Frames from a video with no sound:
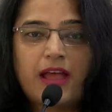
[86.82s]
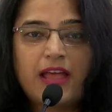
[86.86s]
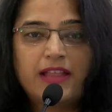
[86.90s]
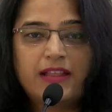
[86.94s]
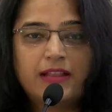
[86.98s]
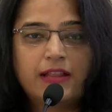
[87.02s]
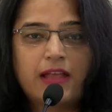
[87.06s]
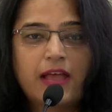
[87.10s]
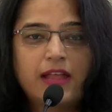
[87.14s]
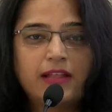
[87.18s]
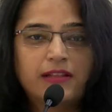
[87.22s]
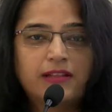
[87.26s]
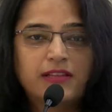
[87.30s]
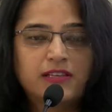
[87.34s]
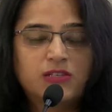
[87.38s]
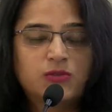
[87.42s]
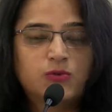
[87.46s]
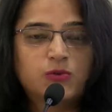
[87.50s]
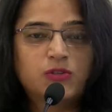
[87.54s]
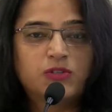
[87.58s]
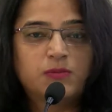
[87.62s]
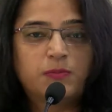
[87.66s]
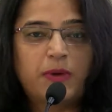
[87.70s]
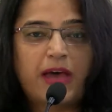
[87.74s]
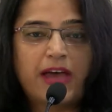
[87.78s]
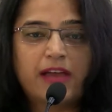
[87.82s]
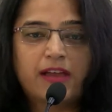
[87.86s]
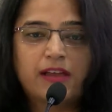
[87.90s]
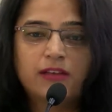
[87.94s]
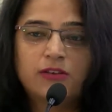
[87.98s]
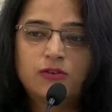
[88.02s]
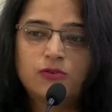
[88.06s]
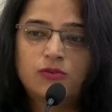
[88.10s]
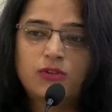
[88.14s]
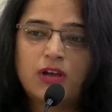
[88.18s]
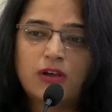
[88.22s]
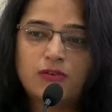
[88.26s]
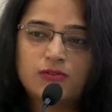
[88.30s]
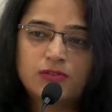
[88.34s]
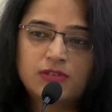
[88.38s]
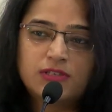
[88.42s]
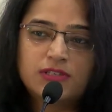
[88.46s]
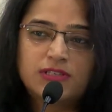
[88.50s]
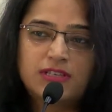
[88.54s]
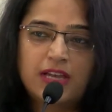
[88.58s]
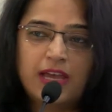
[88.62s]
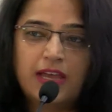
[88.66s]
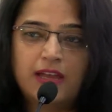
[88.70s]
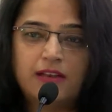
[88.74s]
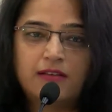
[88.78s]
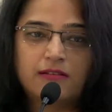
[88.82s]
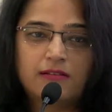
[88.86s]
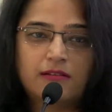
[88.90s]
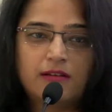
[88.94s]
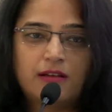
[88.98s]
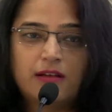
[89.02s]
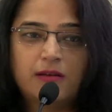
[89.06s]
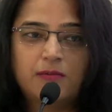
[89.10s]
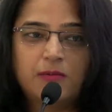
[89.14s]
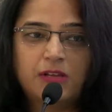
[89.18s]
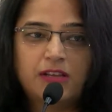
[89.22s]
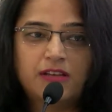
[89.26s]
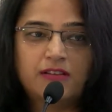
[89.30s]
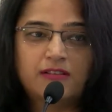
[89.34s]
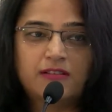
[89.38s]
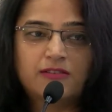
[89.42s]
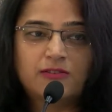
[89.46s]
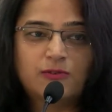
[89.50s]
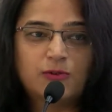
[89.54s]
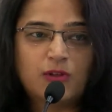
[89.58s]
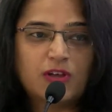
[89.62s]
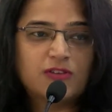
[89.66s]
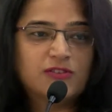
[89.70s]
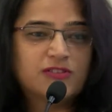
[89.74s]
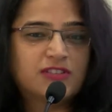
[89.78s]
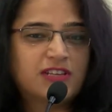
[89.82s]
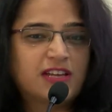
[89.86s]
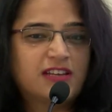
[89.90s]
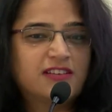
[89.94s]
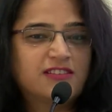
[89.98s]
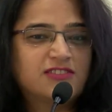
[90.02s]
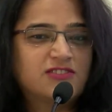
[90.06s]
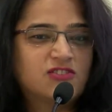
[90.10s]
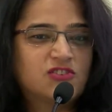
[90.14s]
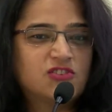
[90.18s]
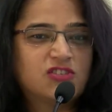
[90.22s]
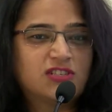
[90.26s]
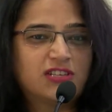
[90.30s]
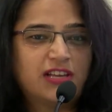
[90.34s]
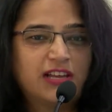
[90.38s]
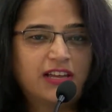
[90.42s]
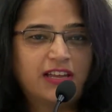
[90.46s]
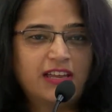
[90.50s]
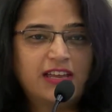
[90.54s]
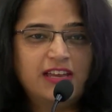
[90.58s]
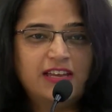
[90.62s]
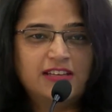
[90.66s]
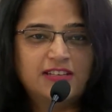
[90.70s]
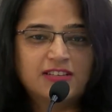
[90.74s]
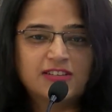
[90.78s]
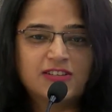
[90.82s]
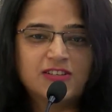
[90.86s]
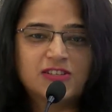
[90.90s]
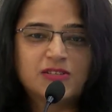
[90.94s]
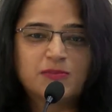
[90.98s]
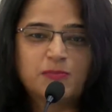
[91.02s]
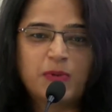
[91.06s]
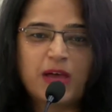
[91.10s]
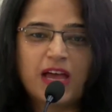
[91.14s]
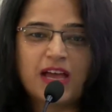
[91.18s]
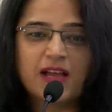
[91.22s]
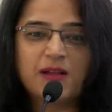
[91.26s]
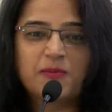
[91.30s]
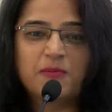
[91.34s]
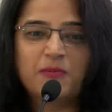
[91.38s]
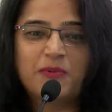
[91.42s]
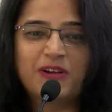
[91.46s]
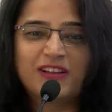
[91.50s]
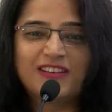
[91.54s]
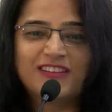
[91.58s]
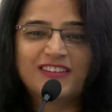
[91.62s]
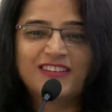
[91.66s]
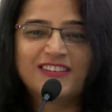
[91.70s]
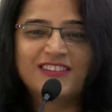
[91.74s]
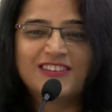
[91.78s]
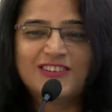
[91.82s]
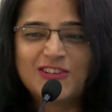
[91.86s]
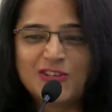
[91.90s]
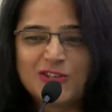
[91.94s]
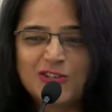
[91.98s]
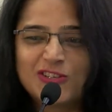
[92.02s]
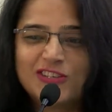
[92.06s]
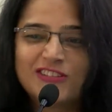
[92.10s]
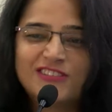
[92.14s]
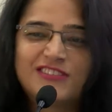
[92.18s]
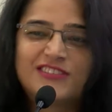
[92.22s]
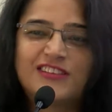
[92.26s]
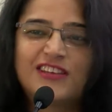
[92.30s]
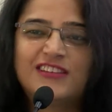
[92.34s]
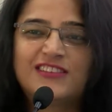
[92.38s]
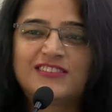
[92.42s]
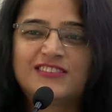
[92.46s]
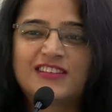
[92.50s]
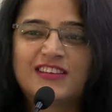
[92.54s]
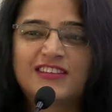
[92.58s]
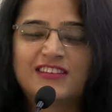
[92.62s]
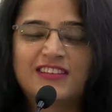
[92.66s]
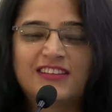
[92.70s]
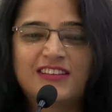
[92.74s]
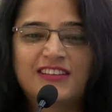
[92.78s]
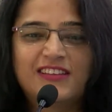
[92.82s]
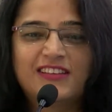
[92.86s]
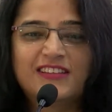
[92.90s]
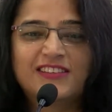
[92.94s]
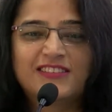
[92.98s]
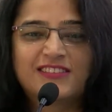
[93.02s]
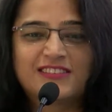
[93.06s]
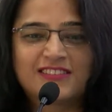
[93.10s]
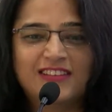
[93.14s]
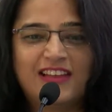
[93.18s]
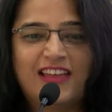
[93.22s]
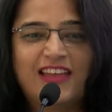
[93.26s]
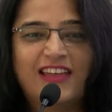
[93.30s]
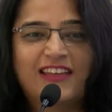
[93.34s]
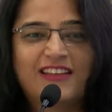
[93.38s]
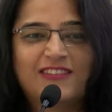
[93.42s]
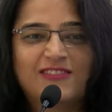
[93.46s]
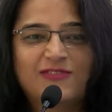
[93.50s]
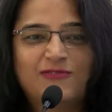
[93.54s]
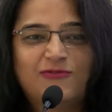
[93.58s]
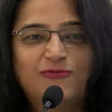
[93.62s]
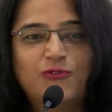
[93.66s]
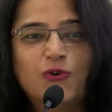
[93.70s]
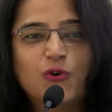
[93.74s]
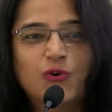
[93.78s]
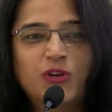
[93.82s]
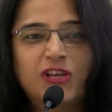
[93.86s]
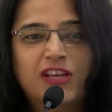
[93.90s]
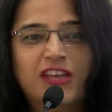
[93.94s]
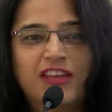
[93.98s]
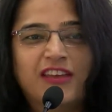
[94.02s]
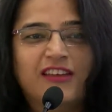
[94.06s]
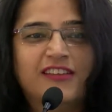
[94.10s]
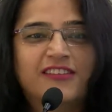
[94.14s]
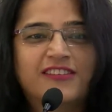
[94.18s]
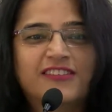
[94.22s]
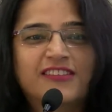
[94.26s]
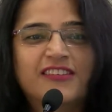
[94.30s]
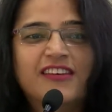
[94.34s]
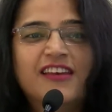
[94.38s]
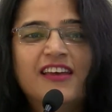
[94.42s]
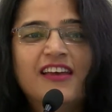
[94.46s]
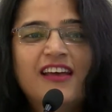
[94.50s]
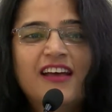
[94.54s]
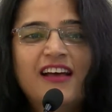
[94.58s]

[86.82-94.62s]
and, and this was back in 2010. I mean, 2010 is just like eight years back, but in the digital sense, I think it's like four decades.